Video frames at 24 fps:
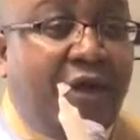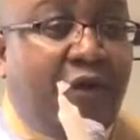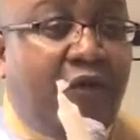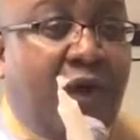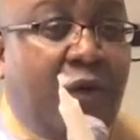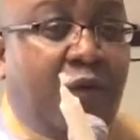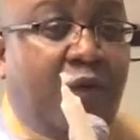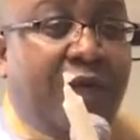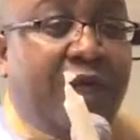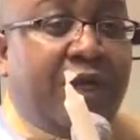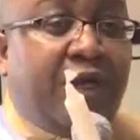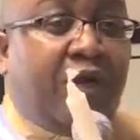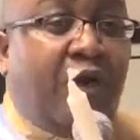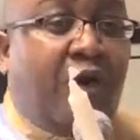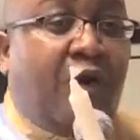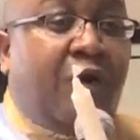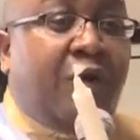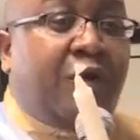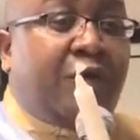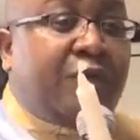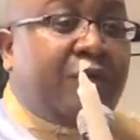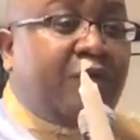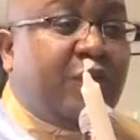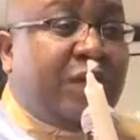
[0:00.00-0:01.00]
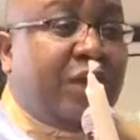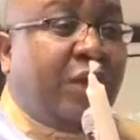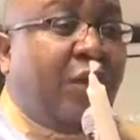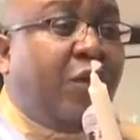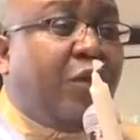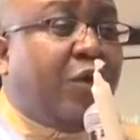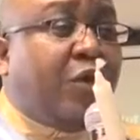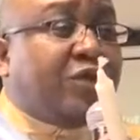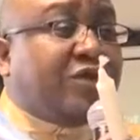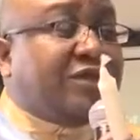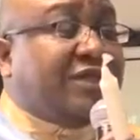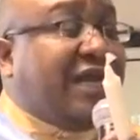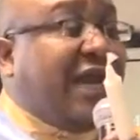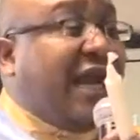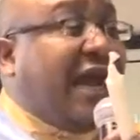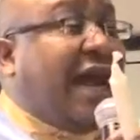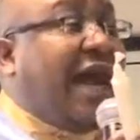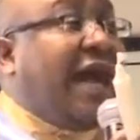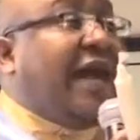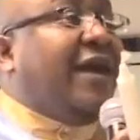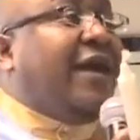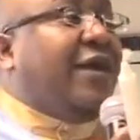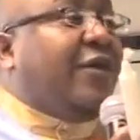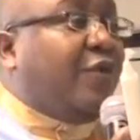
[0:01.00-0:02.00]
when we go, we don't go to the
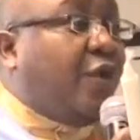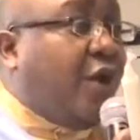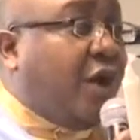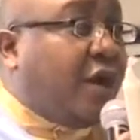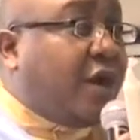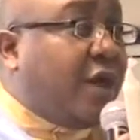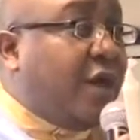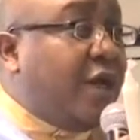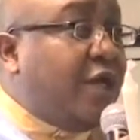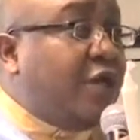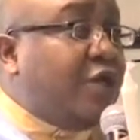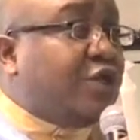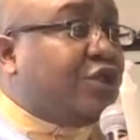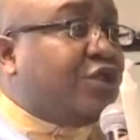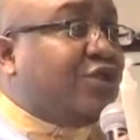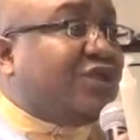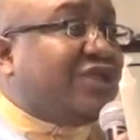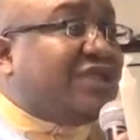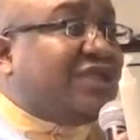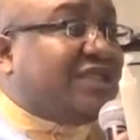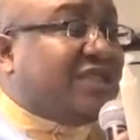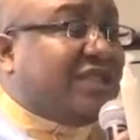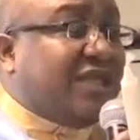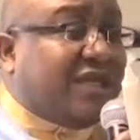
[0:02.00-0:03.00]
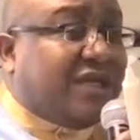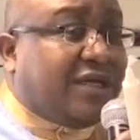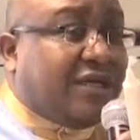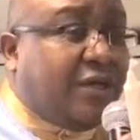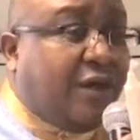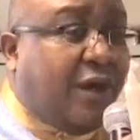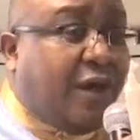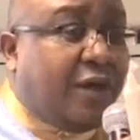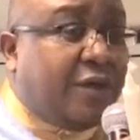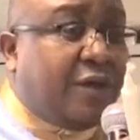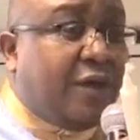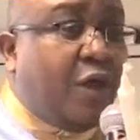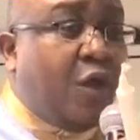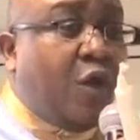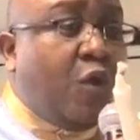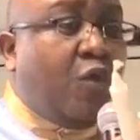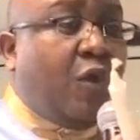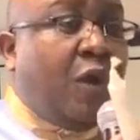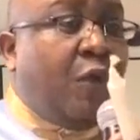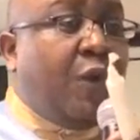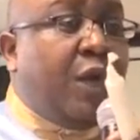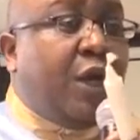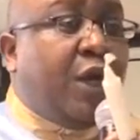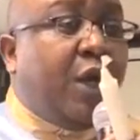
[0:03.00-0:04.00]
higher rock to seek God.
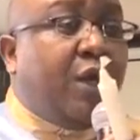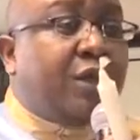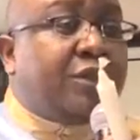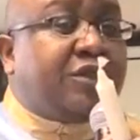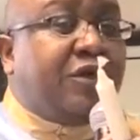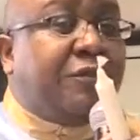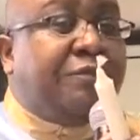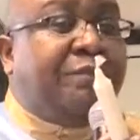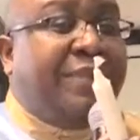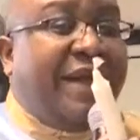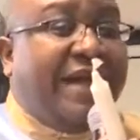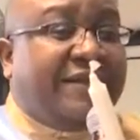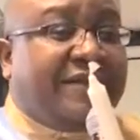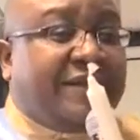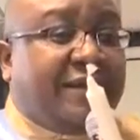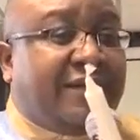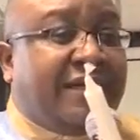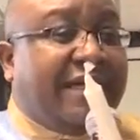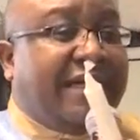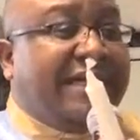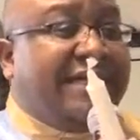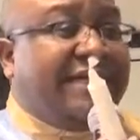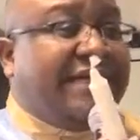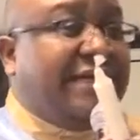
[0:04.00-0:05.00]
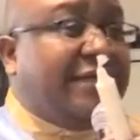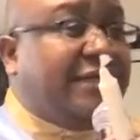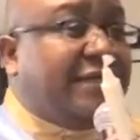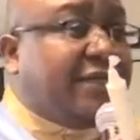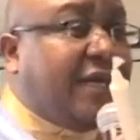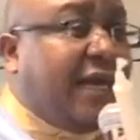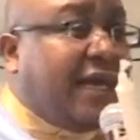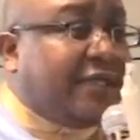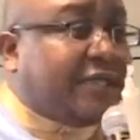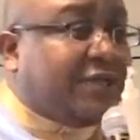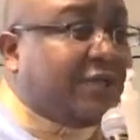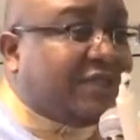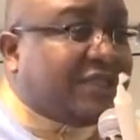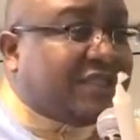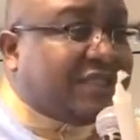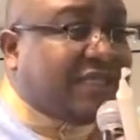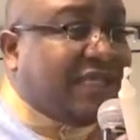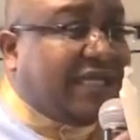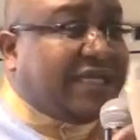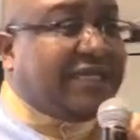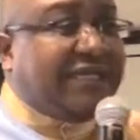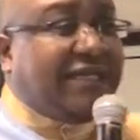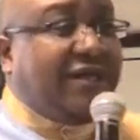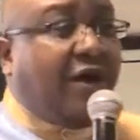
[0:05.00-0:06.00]
When we go to Bethel and Gilgal to
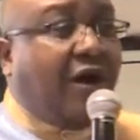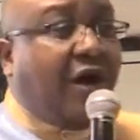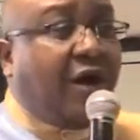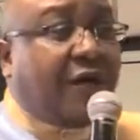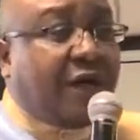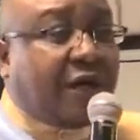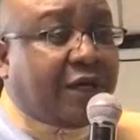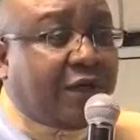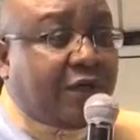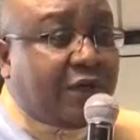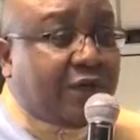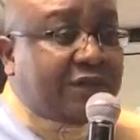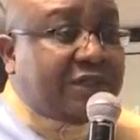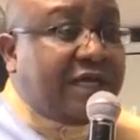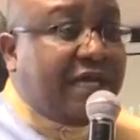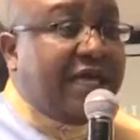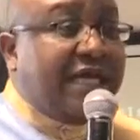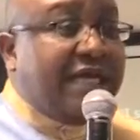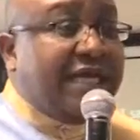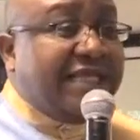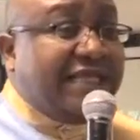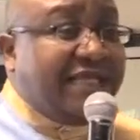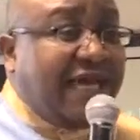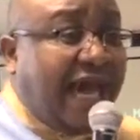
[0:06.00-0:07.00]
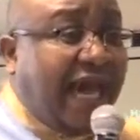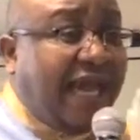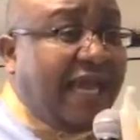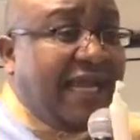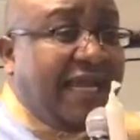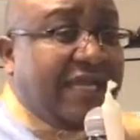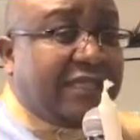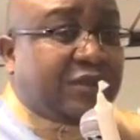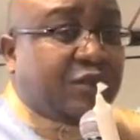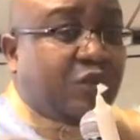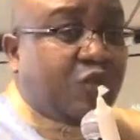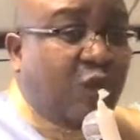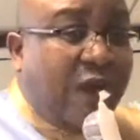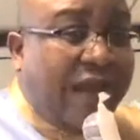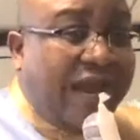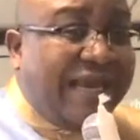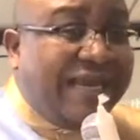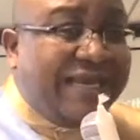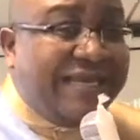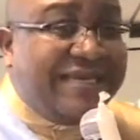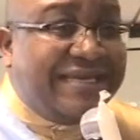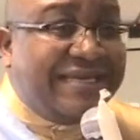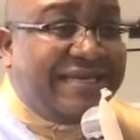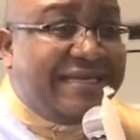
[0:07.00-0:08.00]
seek the oracles, that is
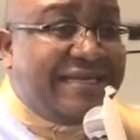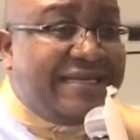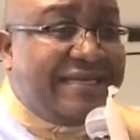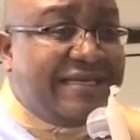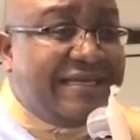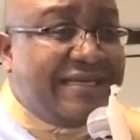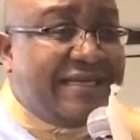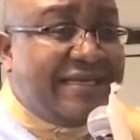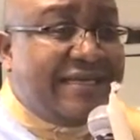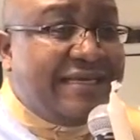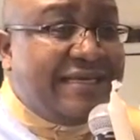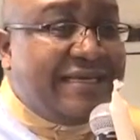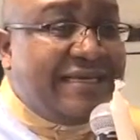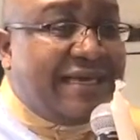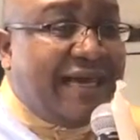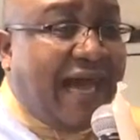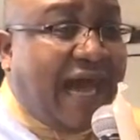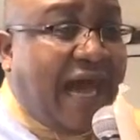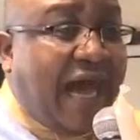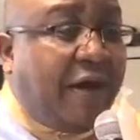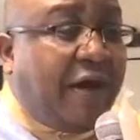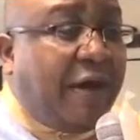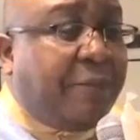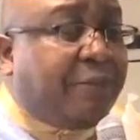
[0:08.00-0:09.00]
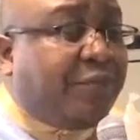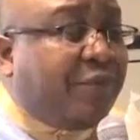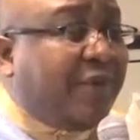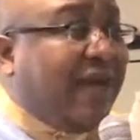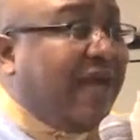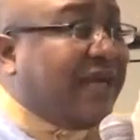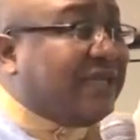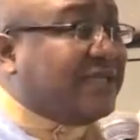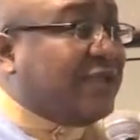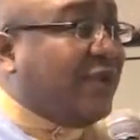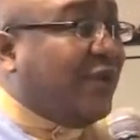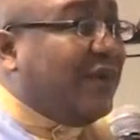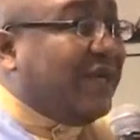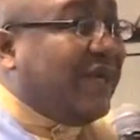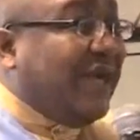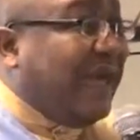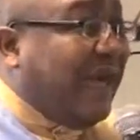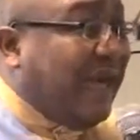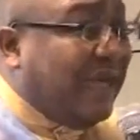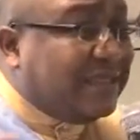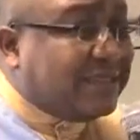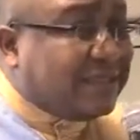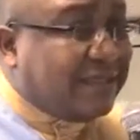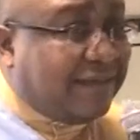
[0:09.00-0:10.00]
when our prayers don't get
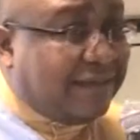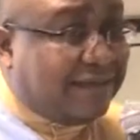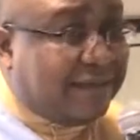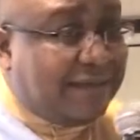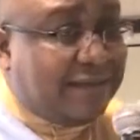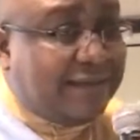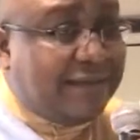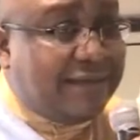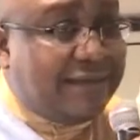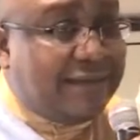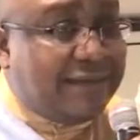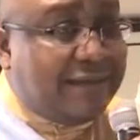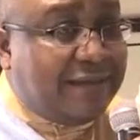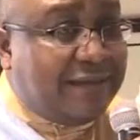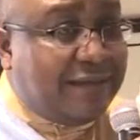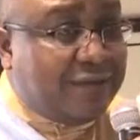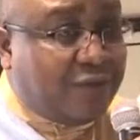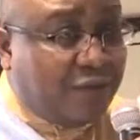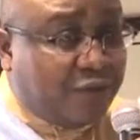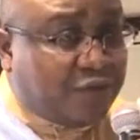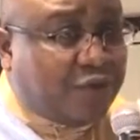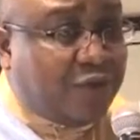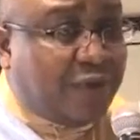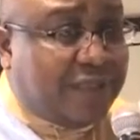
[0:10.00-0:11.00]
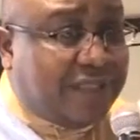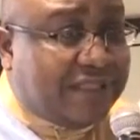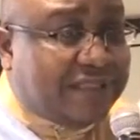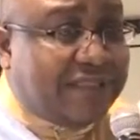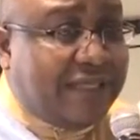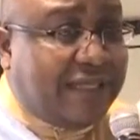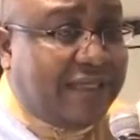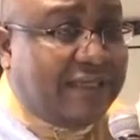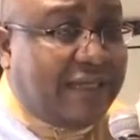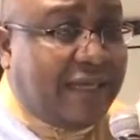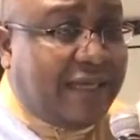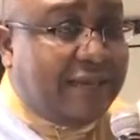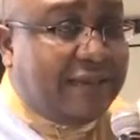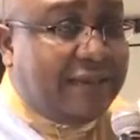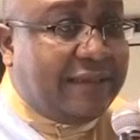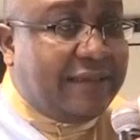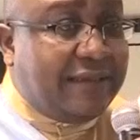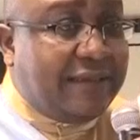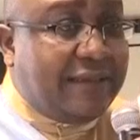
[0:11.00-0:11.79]
answered. Don't you understand that?